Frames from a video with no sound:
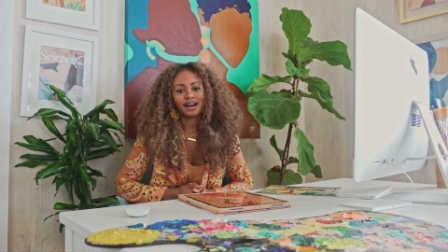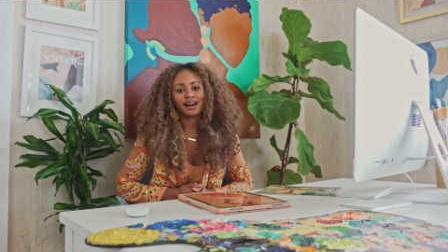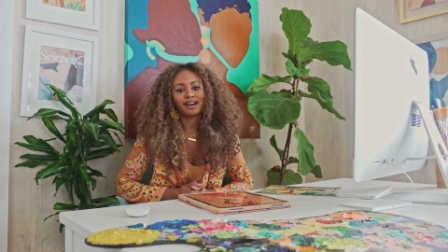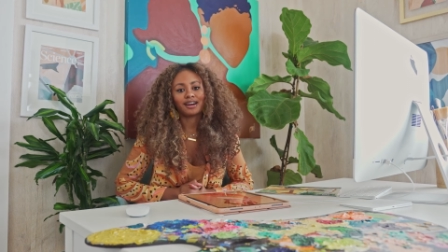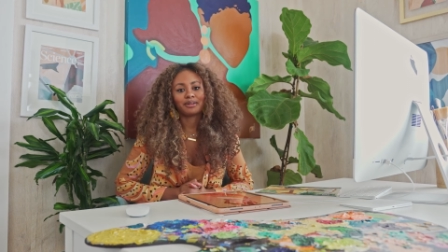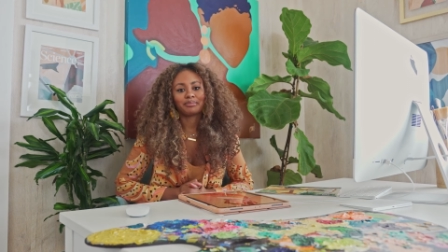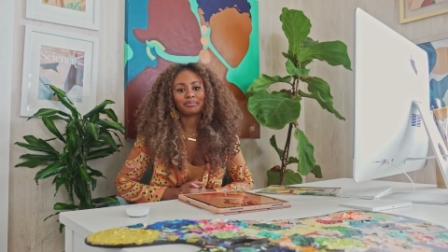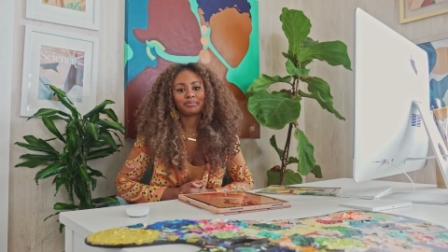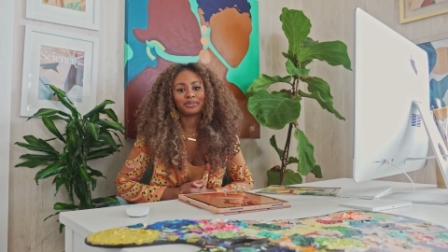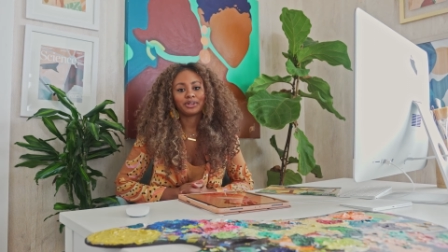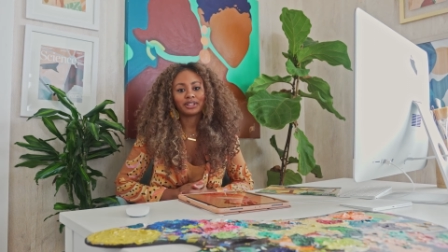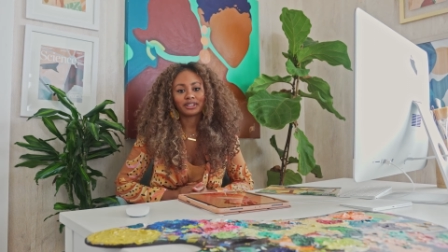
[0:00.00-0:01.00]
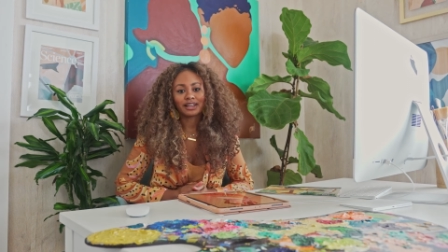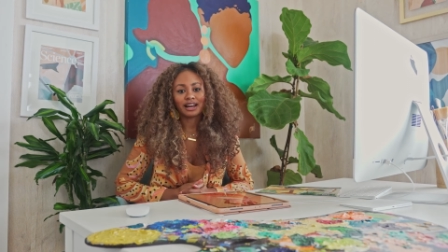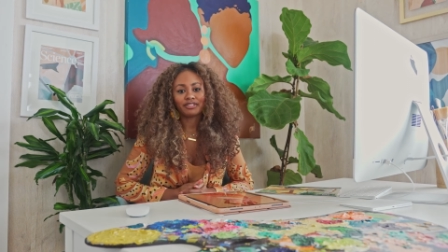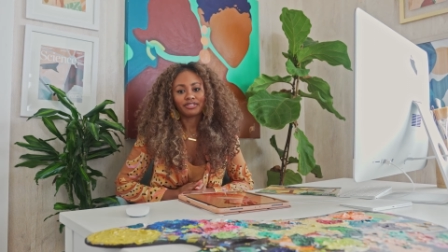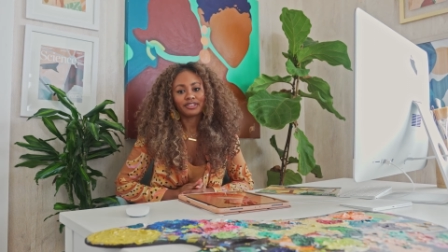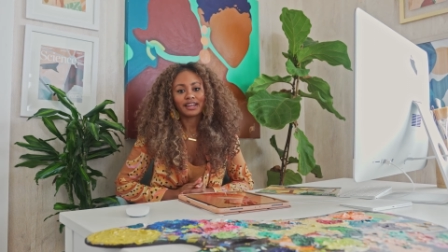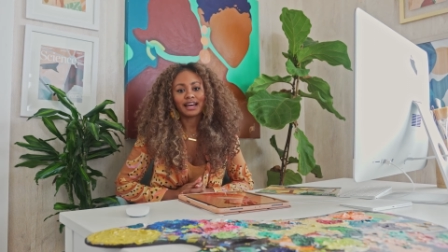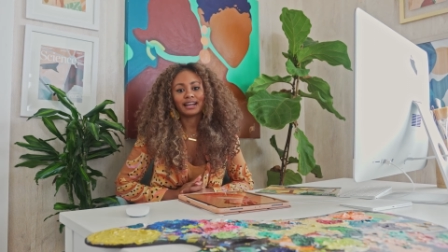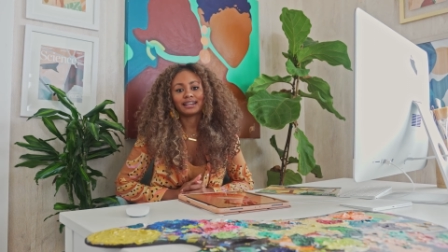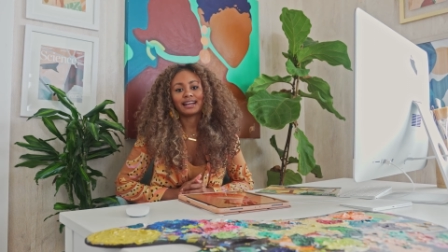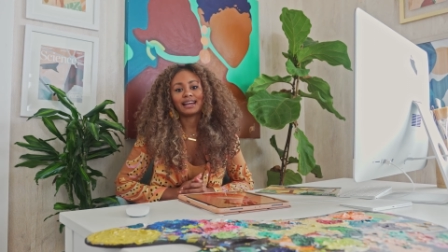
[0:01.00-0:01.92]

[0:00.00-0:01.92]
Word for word: Um, you can look out for that.